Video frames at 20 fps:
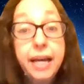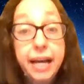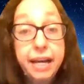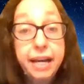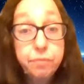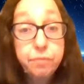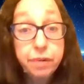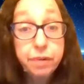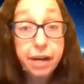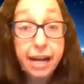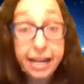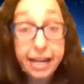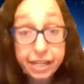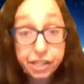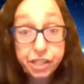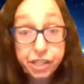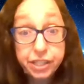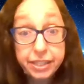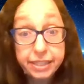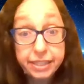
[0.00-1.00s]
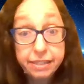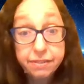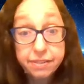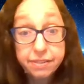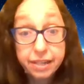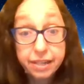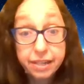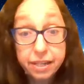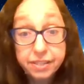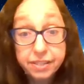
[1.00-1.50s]
and we're actually
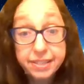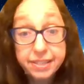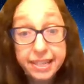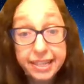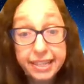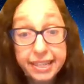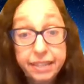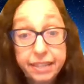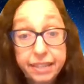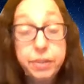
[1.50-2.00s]
discussing it,